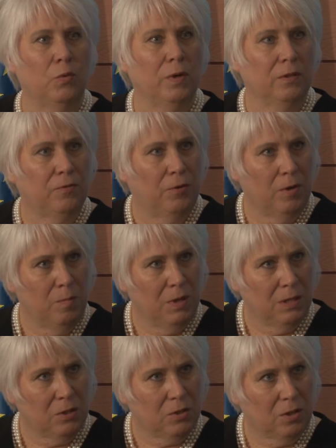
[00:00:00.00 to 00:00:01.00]
with foreign
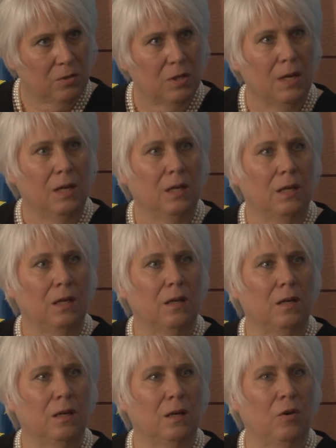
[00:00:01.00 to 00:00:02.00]
ministers
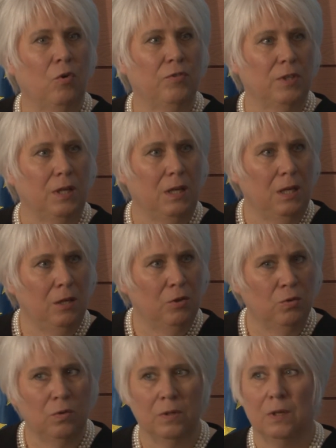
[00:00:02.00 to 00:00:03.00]
uh, of the EU